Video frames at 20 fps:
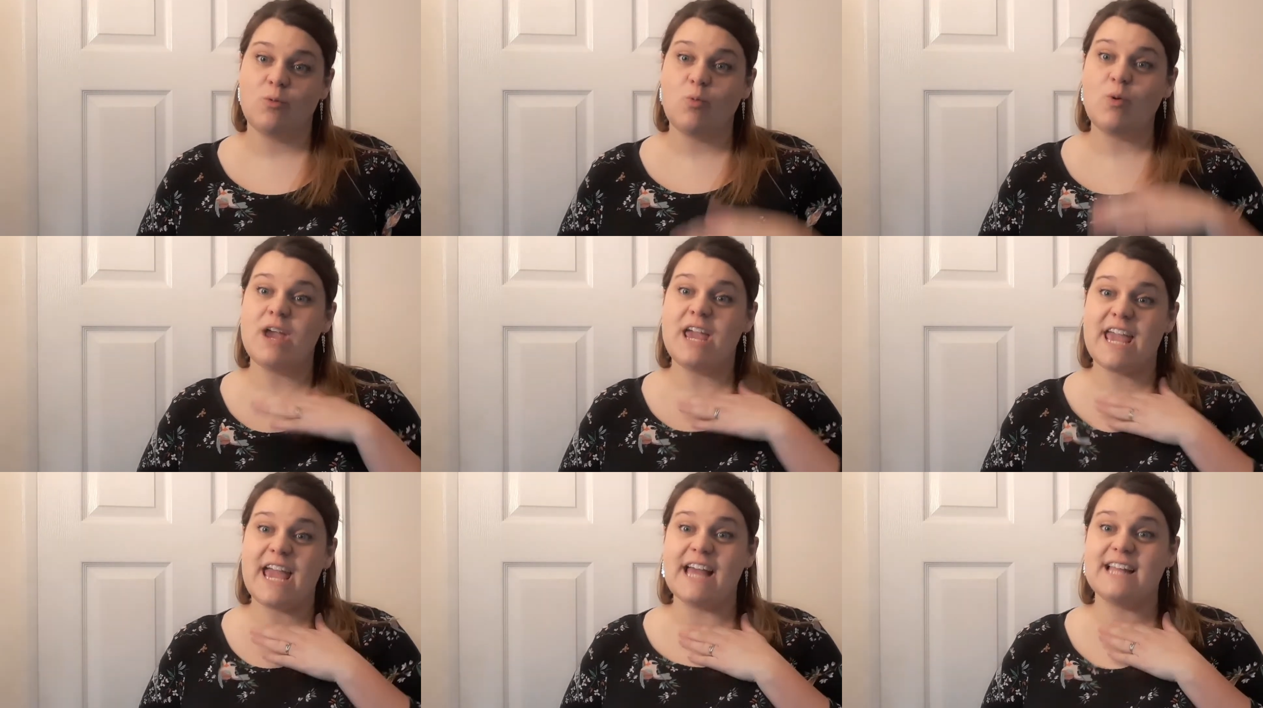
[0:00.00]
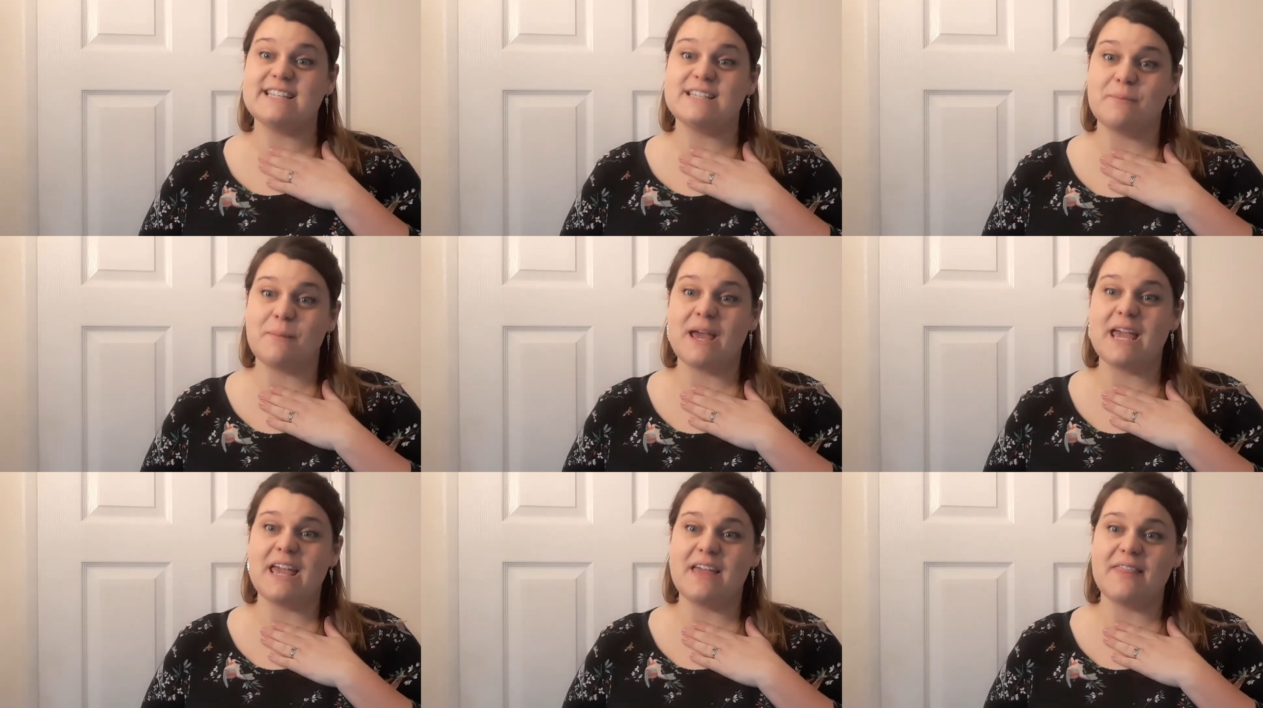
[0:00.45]
We get
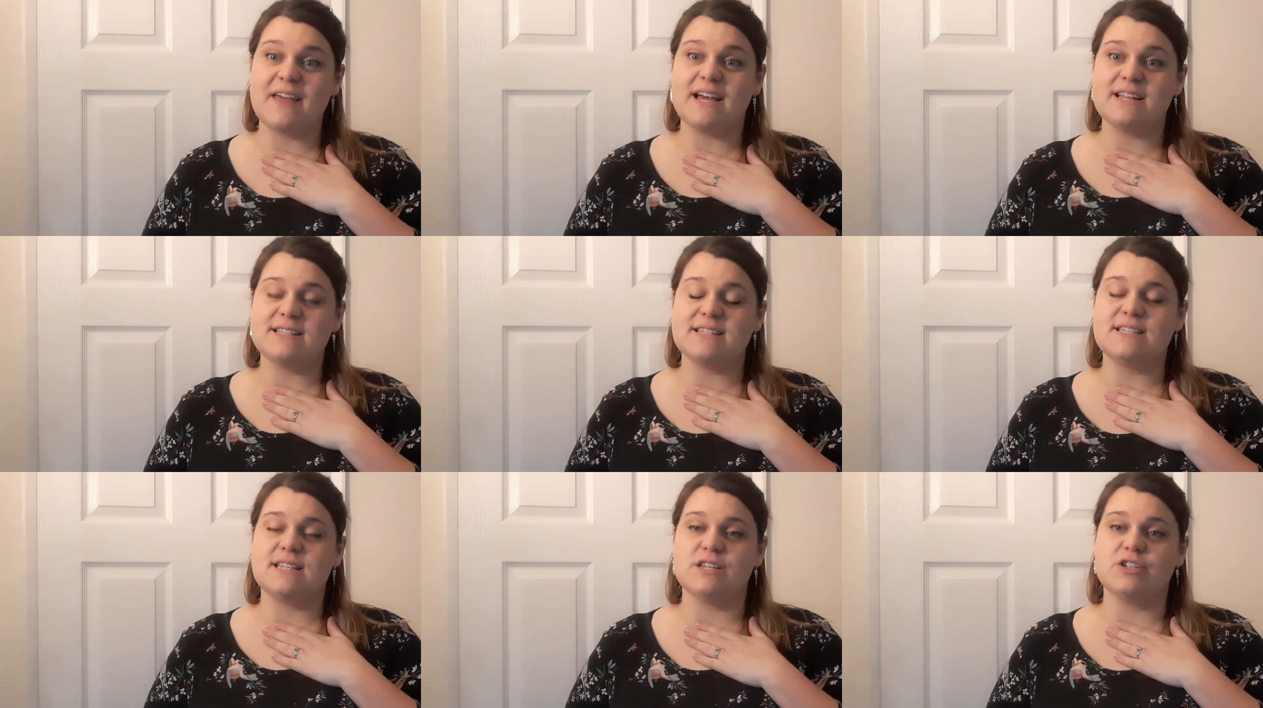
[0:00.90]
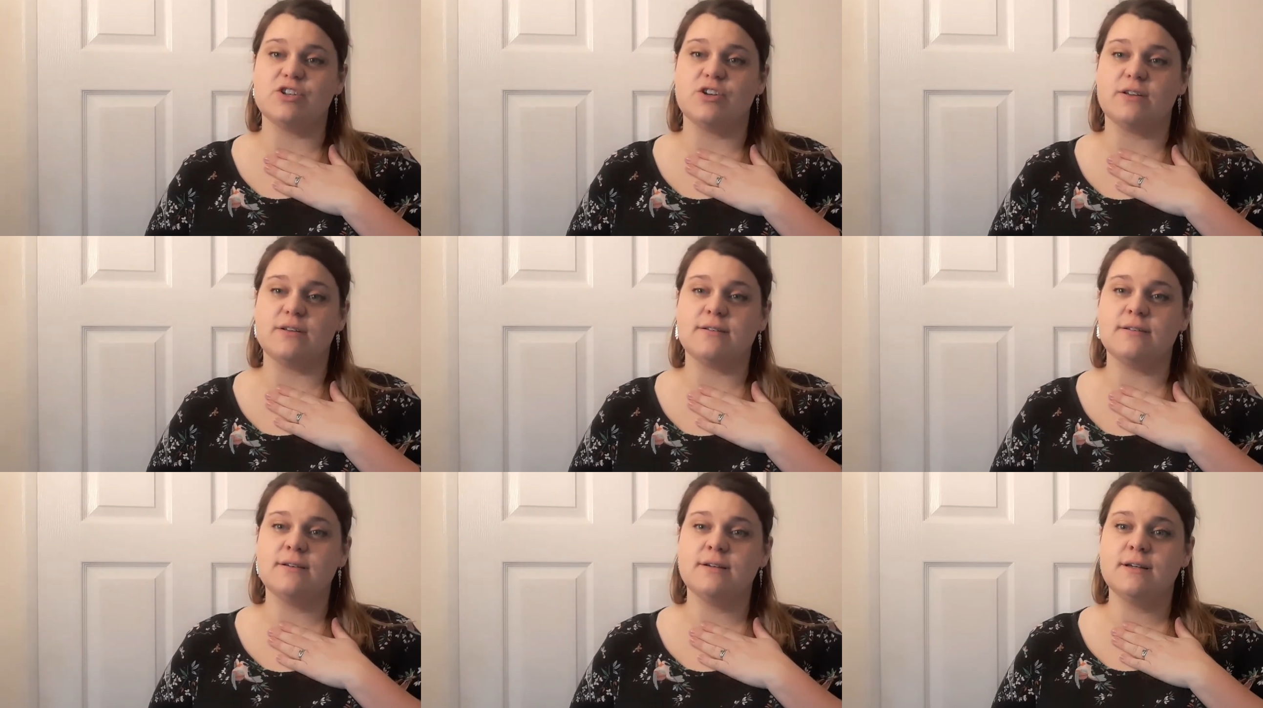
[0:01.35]
to make that
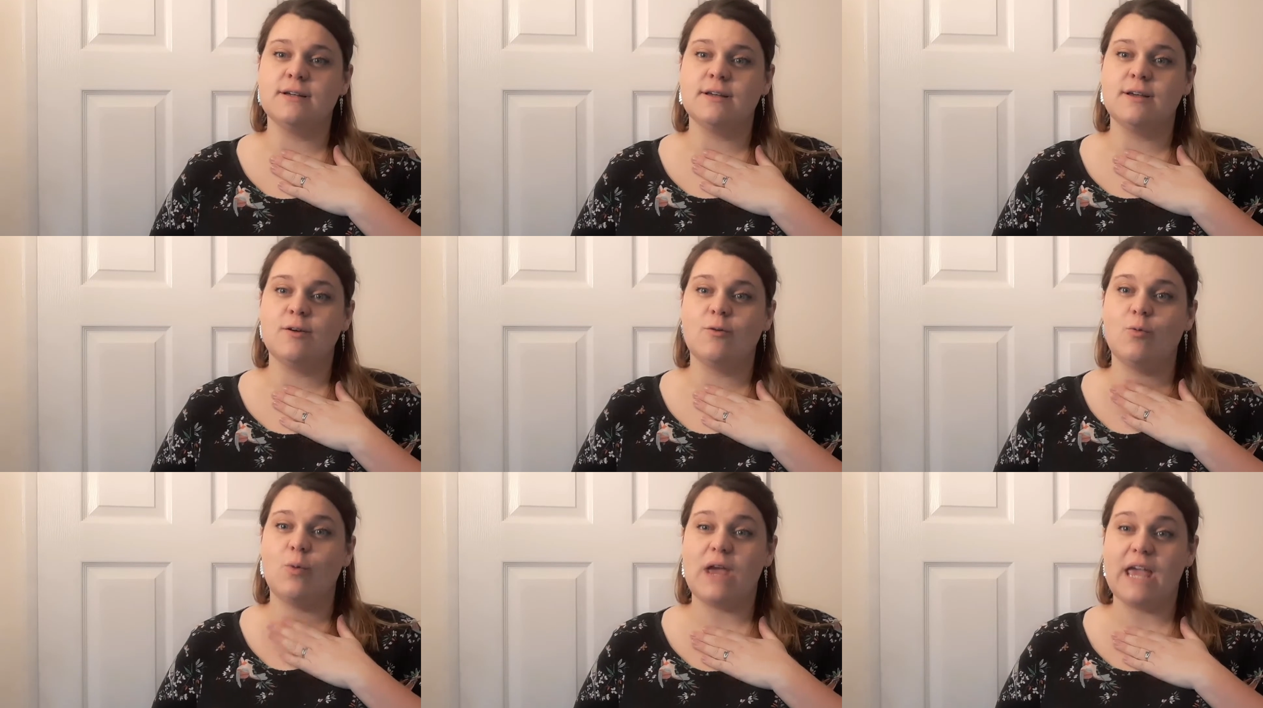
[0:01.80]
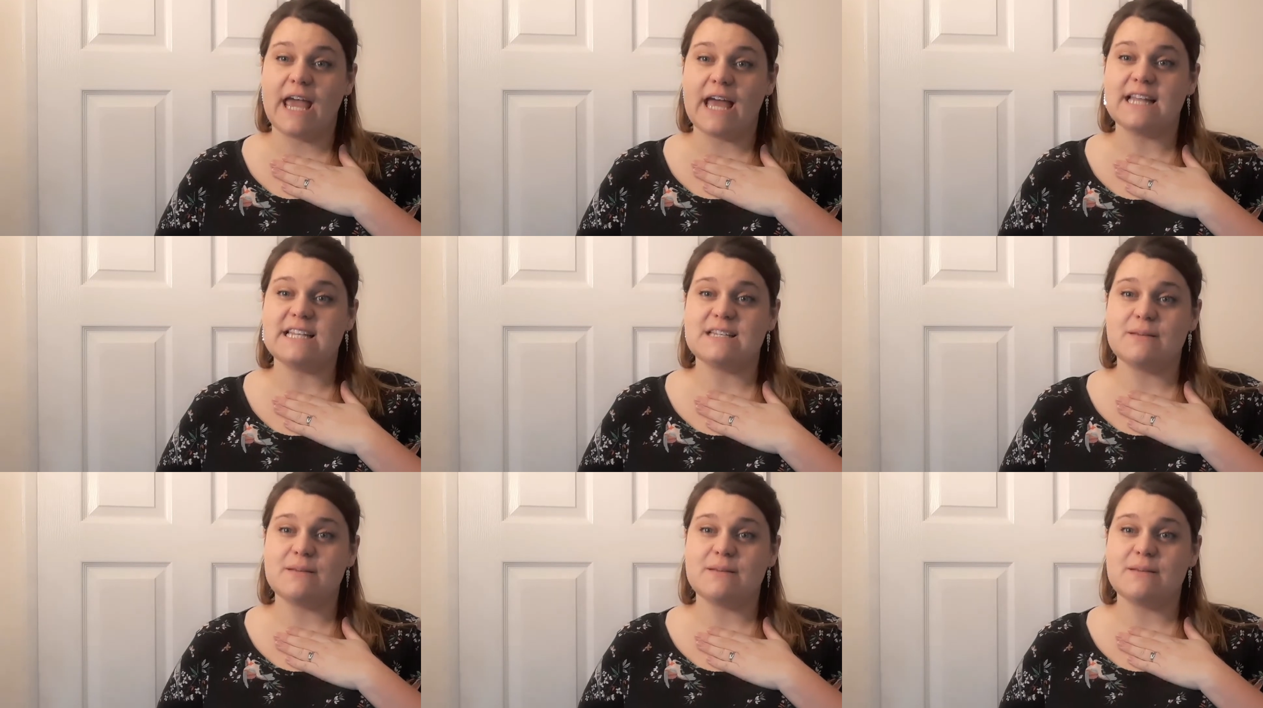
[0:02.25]
decision. We get